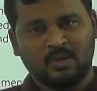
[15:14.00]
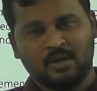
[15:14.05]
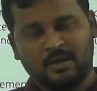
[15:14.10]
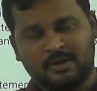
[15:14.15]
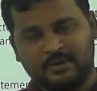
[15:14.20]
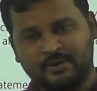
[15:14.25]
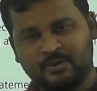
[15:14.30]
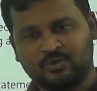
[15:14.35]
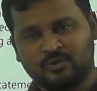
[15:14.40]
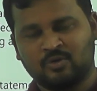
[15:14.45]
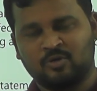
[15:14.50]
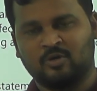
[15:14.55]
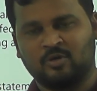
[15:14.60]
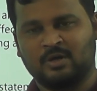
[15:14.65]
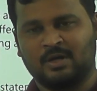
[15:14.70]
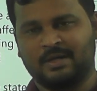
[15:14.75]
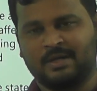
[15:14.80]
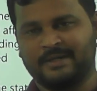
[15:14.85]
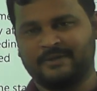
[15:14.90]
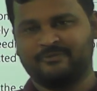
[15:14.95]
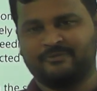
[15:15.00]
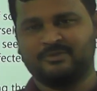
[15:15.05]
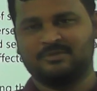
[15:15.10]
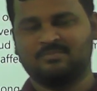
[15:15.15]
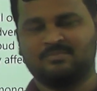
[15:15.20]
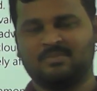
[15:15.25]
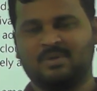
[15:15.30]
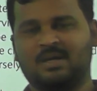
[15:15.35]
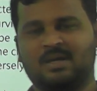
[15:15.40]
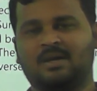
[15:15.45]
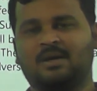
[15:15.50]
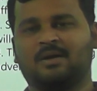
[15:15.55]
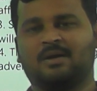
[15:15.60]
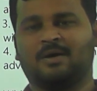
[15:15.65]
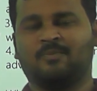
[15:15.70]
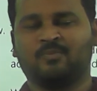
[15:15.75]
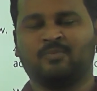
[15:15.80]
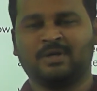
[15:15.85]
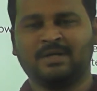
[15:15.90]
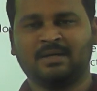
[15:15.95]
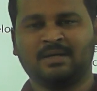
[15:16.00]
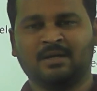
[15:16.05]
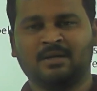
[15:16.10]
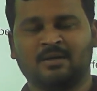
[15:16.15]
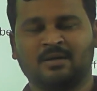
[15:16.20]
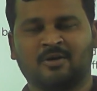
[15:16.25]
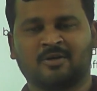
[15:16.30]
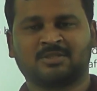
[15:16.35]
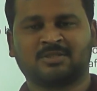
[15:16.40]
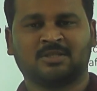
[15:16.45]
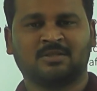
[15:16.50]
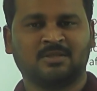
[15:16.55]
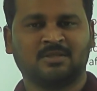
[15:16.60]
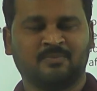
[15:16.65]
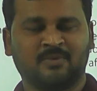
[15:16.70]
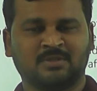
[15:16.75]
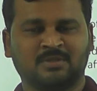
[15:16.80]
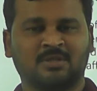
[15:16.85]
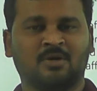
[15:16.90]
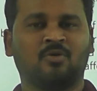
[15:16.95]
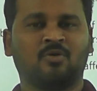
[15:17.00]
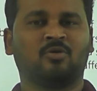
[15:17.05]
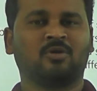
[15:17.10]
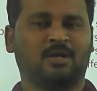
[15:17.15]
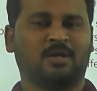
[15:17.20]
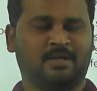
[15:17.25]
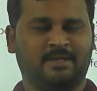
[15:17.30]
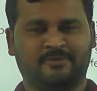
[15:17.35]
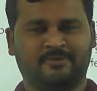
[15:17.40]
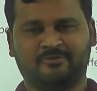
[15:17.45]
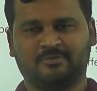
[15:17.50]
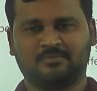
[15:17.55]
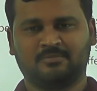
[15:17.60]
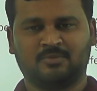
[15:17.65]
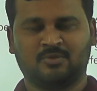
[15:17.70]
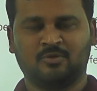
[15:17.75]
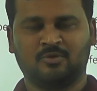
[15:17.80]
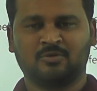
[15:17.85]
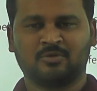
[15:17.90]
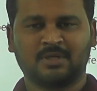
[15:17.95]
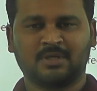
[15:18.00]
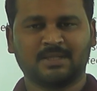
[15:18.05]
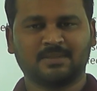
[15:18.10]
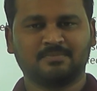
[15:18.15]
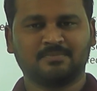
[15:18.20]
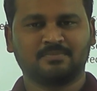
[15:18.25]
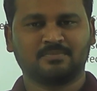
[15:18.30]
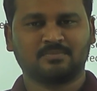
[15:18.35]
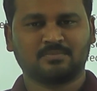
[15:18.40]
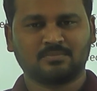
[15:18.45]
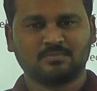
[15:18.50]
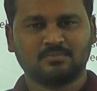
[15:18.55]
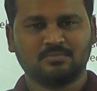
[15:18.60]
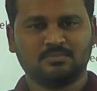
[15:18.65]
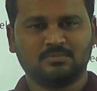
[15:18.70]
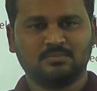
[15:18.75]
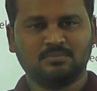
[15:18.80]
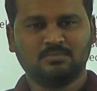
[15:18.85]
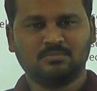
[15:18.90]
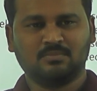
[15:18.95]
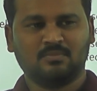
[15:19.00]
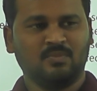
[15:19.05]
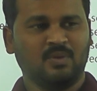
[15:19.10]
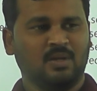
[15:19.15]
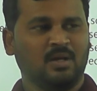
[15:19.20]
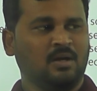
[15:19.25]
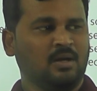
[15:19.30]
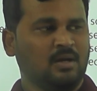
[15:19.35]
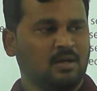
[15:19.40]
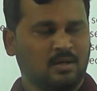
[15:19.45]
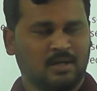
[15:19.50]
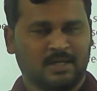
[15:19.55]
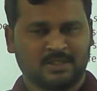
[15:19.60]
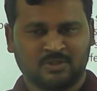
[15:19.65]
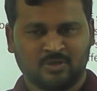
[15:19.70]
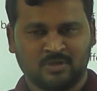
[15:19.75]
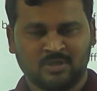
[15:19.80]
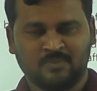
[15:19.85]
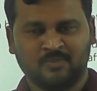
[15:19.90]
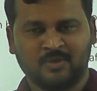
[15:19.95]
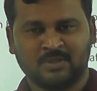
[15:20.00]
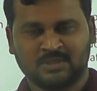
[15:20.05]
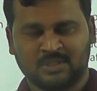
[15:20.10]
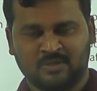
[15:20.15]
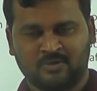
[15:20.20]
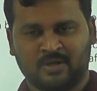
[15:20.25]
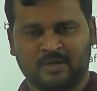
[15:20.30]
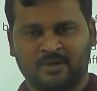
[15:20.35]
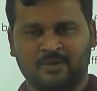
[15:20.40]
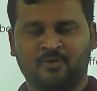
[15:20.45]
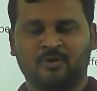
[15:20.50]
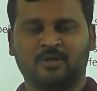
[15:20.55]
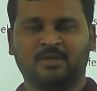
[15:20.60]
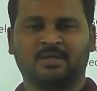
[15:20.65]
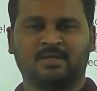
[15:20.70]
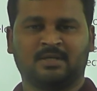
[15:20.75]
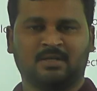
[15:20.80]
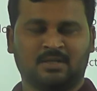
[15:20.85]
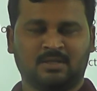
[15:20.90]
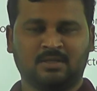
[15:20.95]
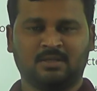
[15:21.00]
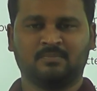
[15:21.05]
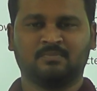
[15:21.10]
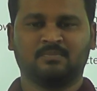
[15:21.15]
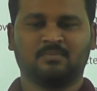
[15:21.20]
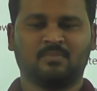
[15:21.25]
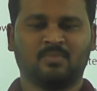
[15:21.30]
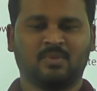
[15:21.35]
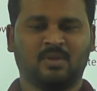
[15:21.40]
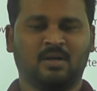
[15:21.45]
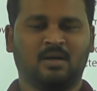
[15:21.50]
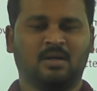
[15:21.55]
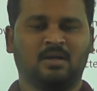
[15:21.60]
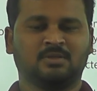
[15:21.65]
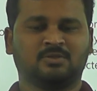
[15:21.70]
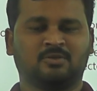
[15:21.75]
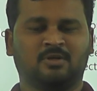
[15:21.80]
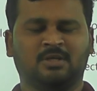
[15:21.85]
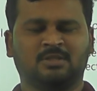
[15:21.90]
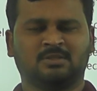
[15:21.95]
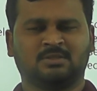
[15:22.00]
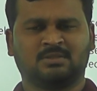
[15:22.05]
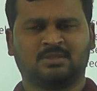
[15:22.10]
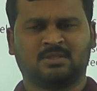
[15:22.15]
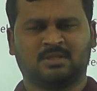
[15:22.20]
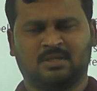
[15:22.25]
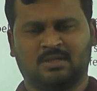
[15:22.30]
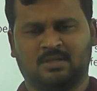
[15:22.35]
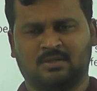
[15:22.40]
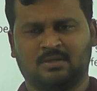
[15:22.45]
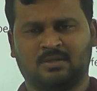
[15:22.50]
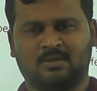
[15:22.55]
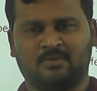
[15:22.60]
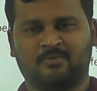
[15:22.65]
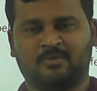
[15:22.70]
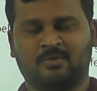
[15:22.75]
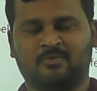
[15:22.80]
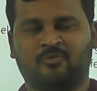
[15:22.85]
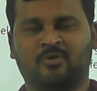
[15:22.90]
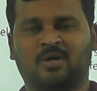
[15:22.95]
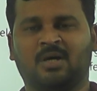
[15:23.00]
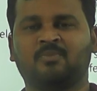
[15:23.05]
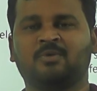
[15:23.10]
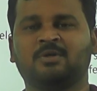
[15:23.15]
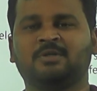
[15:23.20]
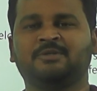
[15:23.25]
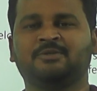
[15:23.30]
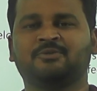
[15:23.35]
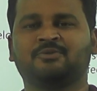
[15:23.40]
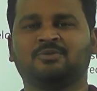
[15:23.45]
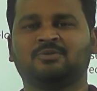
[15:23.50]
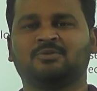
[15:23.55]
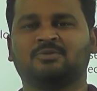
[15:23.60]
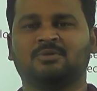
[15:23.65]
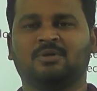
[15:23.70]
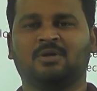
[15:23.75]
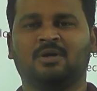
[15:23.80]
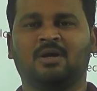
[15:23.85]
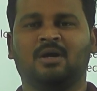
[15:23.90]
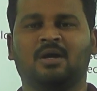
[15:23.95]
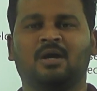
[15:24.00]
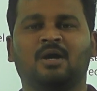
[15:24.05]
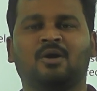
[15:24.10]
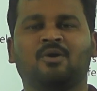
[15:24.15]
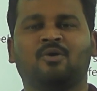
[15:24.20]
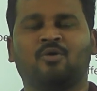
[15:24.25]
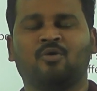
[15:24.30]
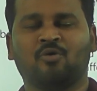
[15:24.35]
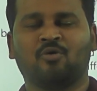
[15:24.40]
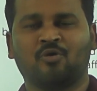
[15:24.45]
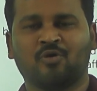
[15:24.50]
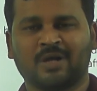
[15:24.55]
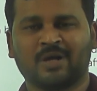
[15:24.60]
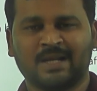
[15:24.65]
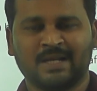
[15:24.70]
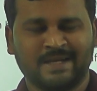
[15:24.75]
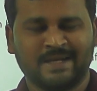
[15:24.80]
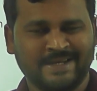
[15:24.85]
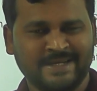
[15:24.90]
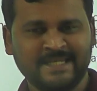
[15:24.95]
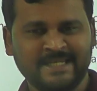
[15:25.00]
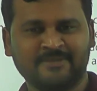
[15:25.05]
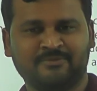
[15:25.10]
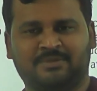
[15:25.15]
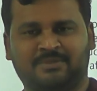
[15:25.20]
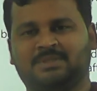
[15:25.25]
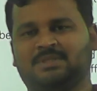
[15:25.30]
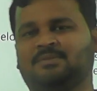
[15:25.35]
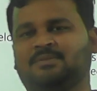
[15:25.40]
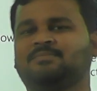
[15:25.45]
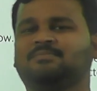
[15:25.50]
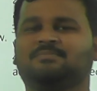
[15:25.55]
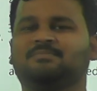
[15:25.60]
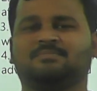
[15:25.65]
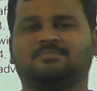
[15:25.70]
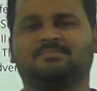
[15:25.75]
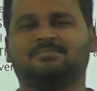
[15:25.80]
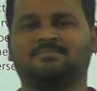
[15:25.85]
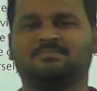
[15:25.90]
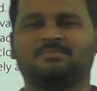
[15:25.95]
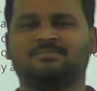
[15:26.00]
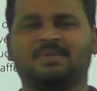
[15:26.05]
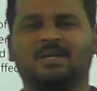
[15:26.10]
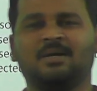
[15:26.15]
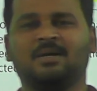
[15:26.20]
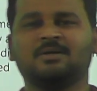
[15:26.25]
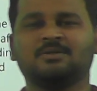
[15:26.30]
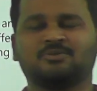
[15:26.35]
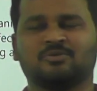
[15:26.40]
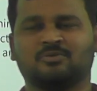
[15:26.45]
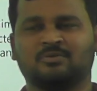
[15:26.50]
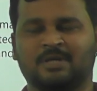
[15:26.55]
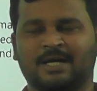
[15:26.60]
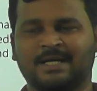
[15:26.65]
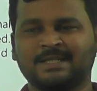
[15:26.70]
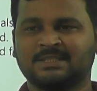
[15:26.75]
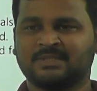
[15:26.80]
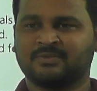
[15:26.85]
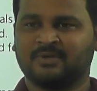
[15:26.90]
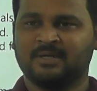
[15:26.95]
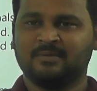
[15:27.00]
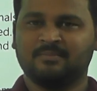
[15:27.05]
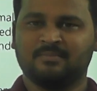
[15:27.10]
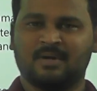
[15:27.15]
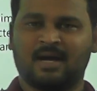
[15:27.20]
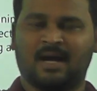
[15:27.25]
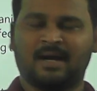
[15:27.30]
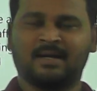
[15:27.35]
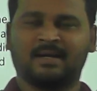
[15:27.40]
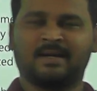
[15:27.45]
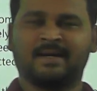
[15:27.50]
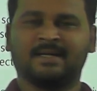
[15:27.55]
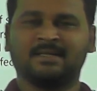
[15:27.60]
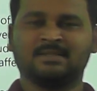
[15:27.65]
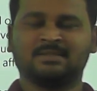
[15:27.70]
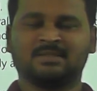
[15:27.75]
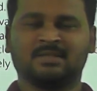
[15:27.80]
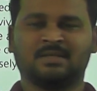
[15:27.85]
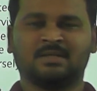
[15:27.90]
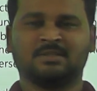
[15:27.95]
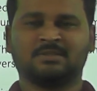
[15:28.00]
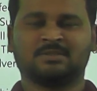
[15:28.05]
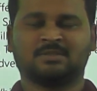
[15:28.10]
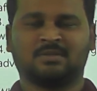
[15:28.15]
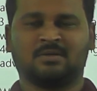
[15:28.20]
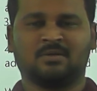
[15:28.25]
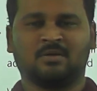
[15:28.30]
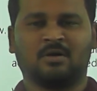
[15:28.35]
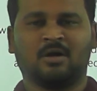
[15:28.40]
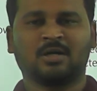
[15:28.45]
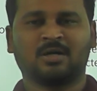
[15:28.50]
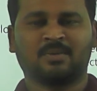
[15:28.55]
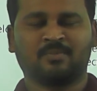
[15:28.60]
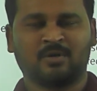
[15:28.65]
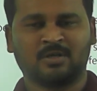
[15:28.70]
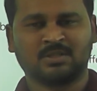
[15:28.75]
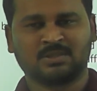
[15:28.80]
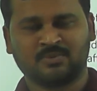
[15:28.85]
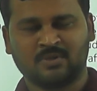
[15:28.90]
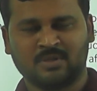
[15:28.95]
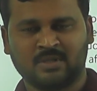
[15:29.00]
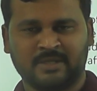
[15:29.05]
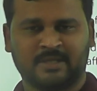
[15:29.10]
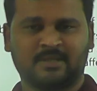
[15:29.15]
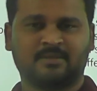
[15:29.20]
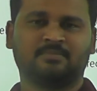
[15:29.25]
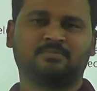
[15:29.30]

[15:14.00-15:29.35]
due to coral reef. Completely Lakshadweep is a coral reef. Do you know that? Lakshadweep is our union territory. So it is formed due to coral reefs. So that's why agriculture is not possible there.